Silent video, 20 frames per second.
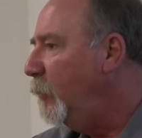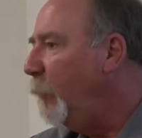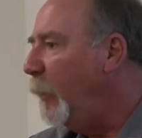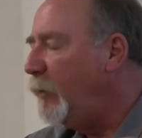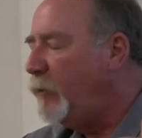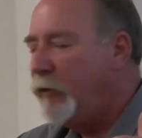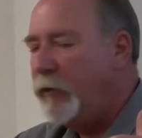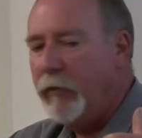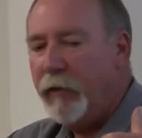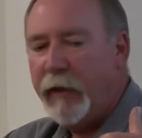Too
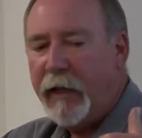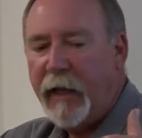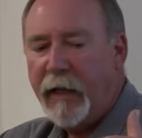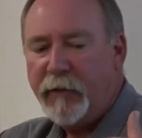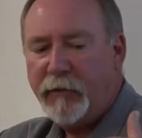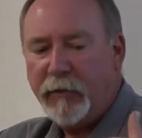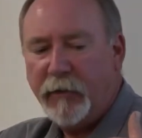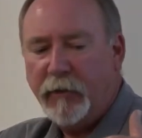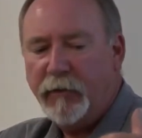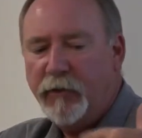much
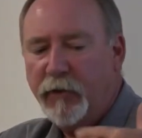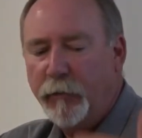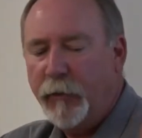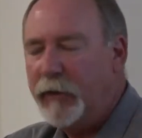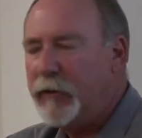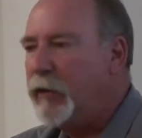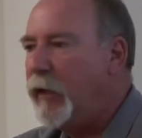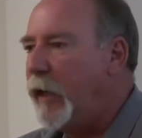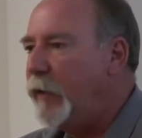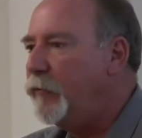irrigation, too
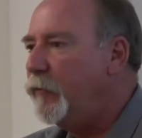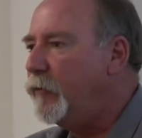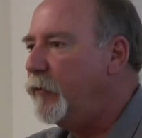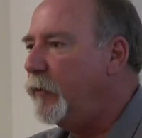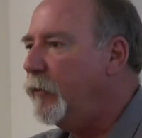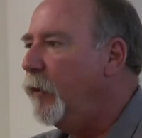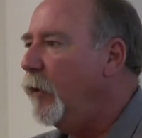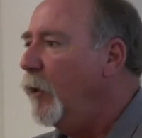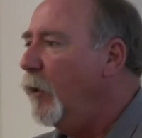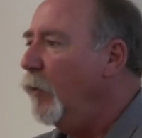much
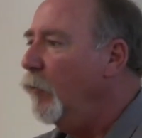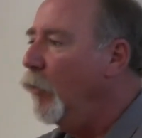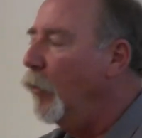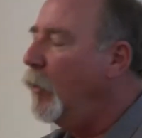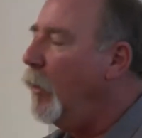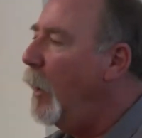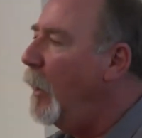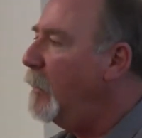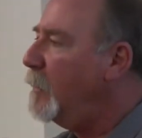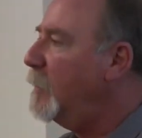nitrogen
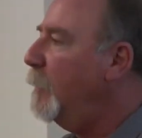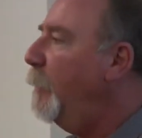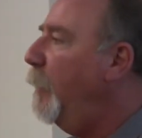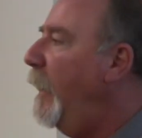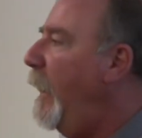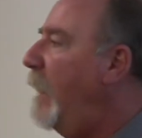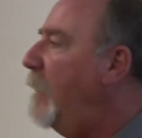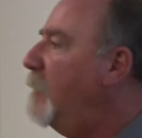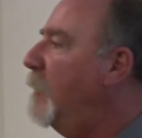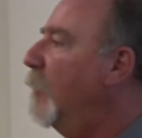will cause the
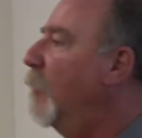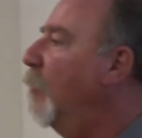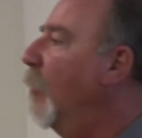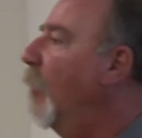plant to